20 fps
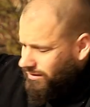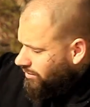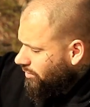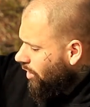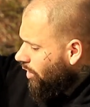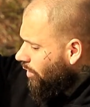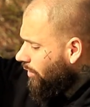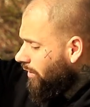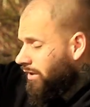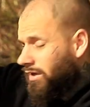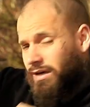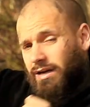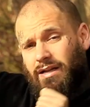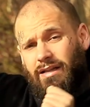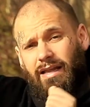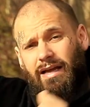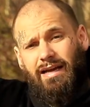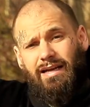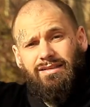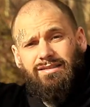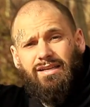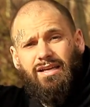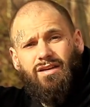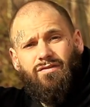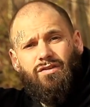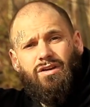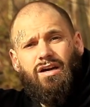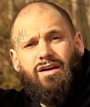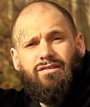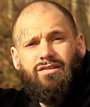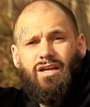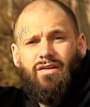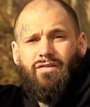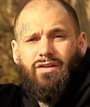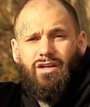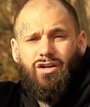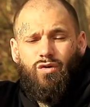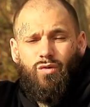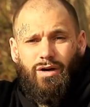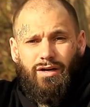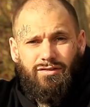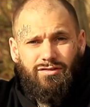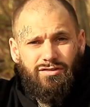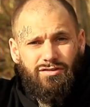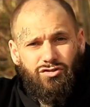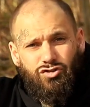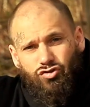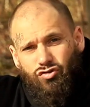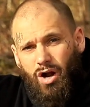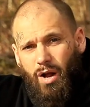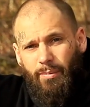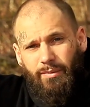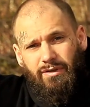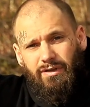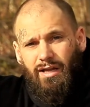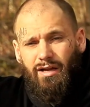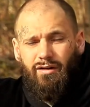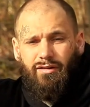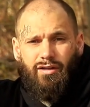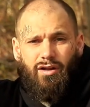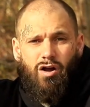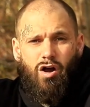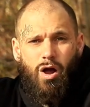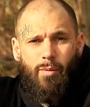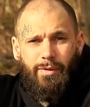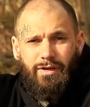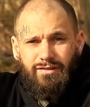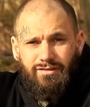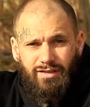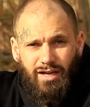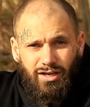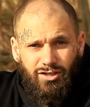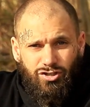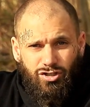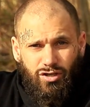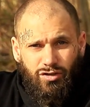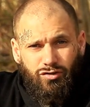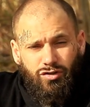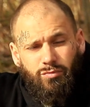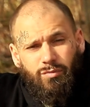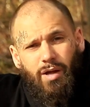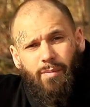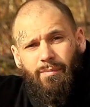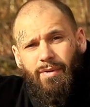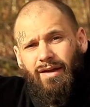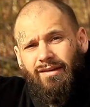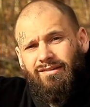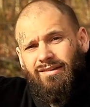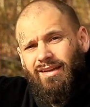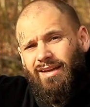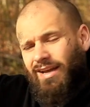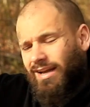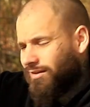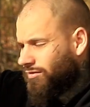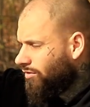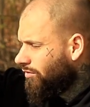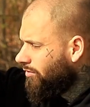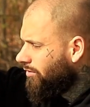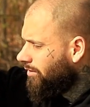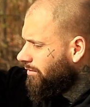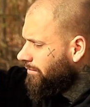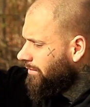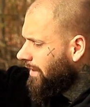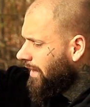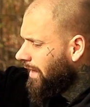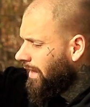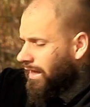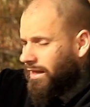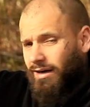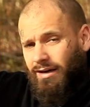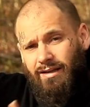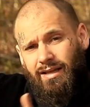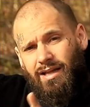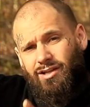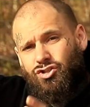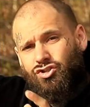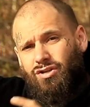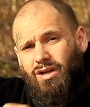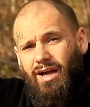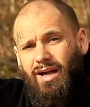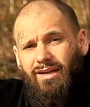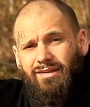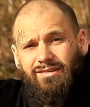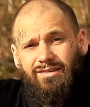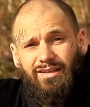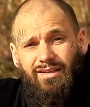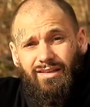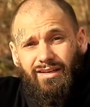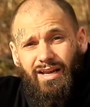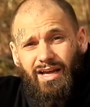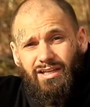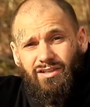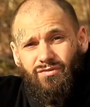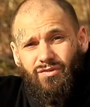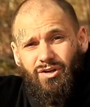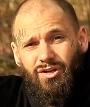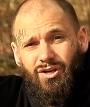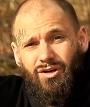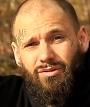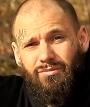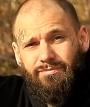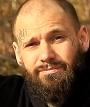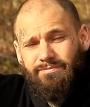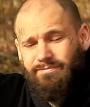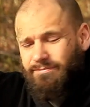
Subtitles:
So like I said, if you guys have any questions, drop it down in the comment section. I'll do my best to answer them, and I'll catch you guys in the next video.